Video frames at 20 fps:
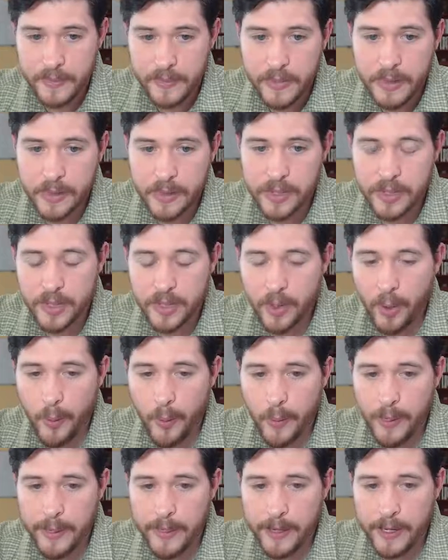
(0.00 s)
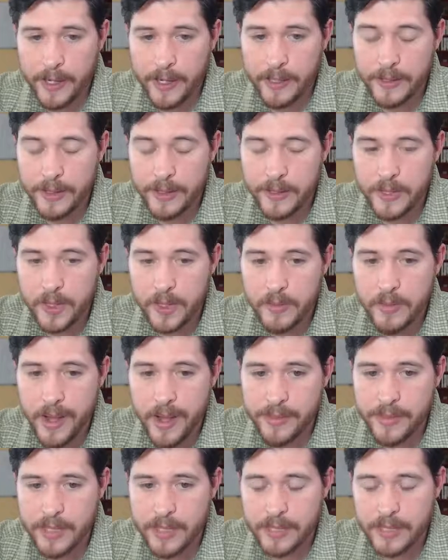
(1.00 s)
So the two
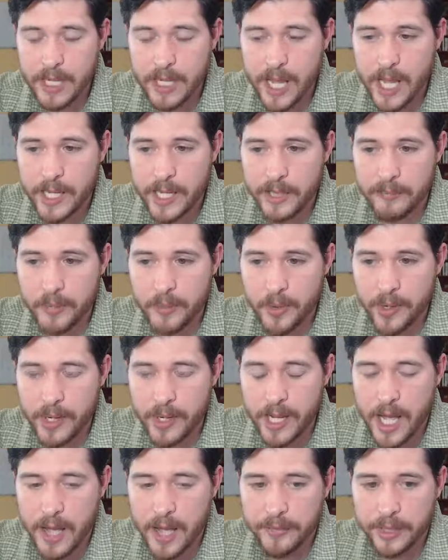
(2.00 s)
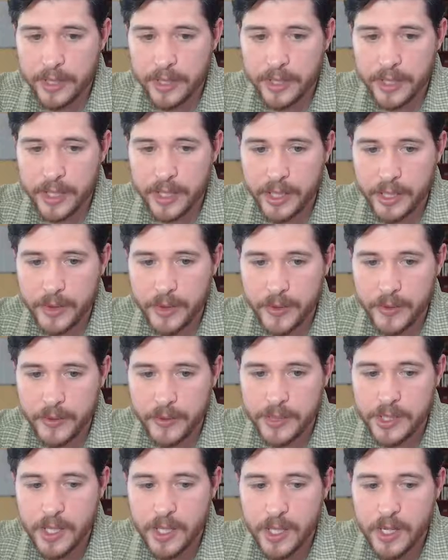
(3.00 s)
methods that I more commonly
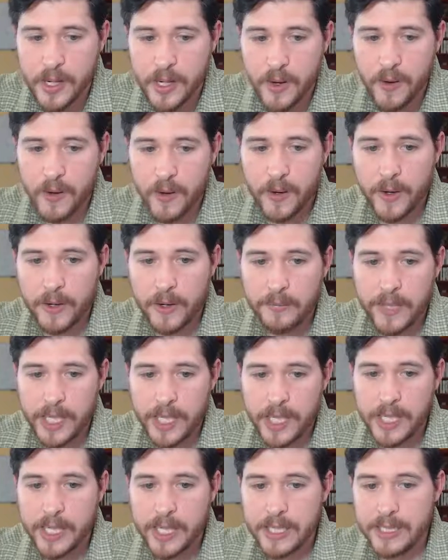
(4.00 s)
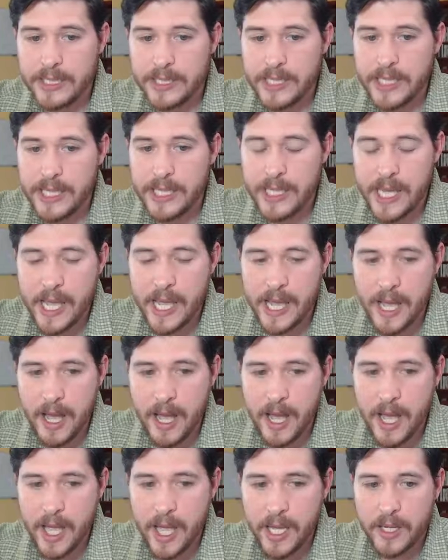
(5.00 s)
use are going to be
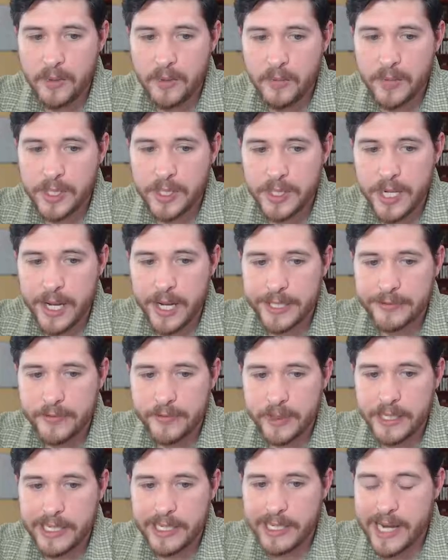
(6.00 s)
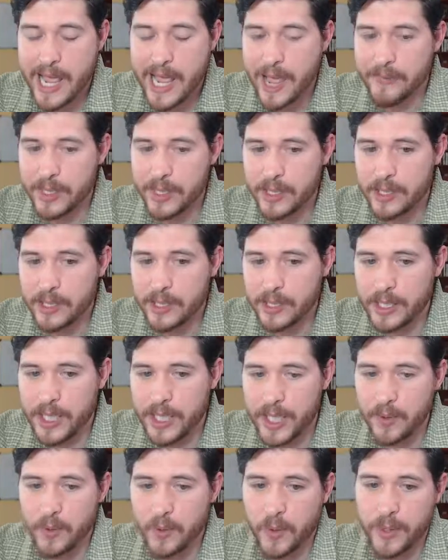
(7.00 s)
DKI, which stands for dynamic
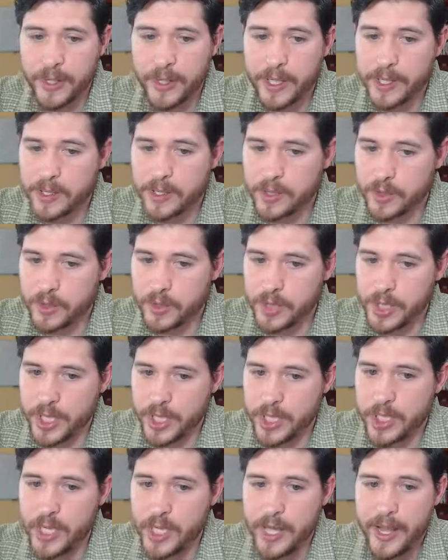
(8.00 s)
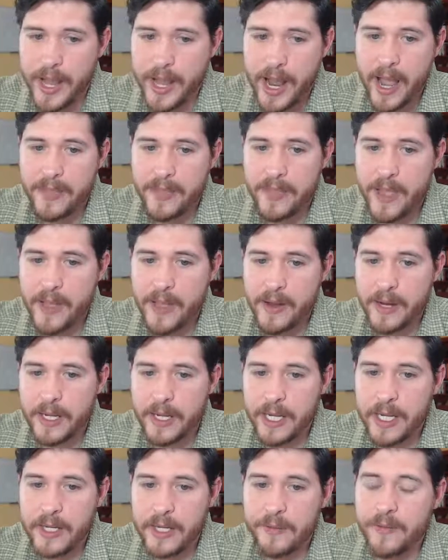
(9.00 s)
keyword insertion, and then
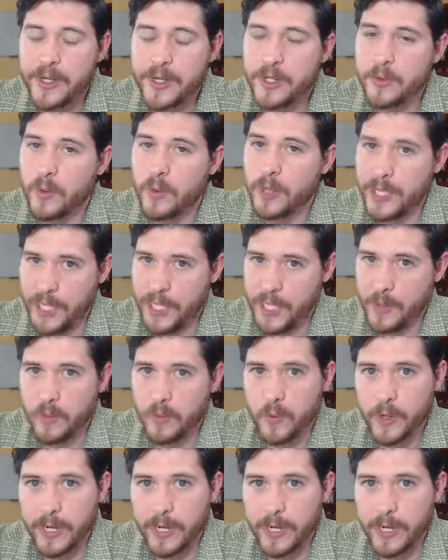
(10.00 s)
individual keyword